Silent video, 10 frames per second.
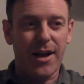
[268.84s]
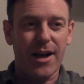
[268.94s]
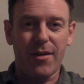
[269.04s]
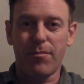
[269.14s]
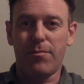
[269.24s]

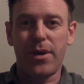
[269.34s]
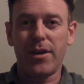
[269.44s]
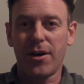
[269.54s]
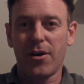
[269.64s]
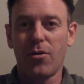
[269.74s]
And
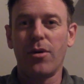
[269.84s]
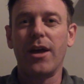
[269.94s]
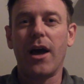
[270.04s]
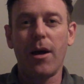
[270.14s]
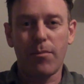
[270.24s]
bingo,
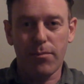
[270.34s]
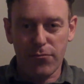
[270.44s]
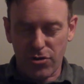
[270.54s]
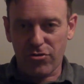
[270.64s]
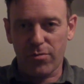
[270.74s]

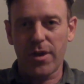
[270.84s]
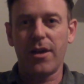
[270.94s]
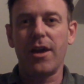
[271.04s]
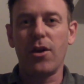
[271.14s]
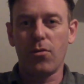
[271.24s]
trust me,
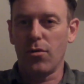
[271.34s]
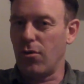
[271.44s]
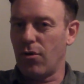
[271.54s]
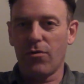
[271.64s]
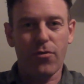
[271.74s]
it will
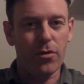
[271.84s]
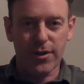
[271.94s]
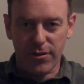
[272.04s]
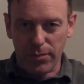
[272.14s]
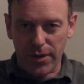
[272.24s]
all fall
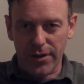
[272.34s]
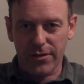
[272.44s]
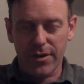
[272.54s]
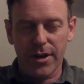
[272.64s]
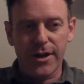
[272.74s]
into
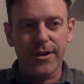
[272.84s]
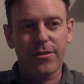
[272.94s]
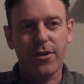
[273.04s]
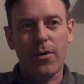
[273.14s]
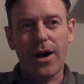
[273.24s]
place.
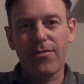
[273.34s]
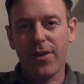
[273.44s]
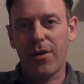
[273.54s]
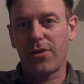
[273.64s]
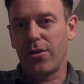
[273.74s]
So I
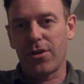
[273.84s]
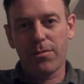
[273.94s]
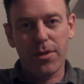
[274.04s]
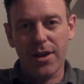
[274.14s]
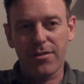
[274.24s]
found another
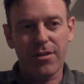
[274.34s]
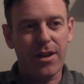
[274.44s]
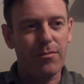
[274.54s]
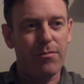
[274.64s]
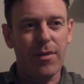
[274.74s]
place,
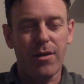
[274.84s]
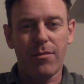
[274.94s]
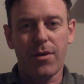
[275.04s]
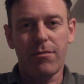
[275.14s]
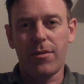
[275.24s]
and
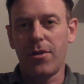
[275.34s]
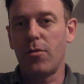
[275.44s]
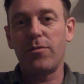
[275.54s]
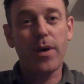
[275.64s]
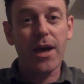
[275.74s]

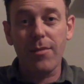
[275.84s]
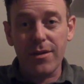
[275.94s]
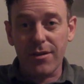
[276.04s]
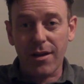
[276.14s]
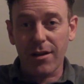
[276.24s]
nobody's paying me
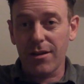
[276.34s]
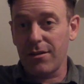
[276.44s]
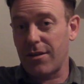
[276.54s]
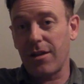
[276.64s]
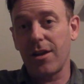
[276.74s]
to tell
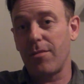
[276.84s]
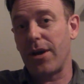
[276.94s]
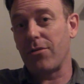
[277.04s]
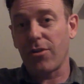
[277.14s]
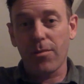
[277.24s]
you
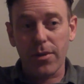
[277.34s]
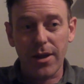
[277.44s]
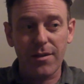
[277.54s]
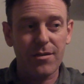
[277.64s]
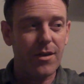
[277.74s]
about
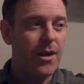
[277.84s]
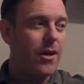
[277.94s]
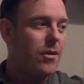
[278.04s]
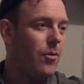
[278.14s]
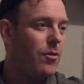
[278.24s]
Toplace.
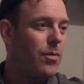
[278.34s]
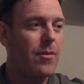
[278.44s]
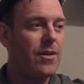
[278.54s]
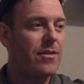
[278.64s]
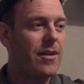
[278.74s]
Nobody's
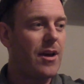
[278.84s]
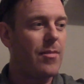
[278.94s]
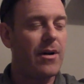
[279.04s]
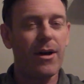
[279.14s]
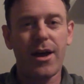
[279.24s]
paying me to tell you
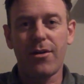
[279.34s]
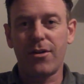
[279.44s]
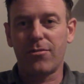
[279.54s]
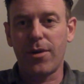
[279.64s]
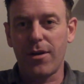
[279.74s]
about a hair
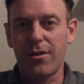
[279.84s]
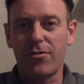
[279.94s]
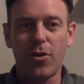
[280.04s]
experience.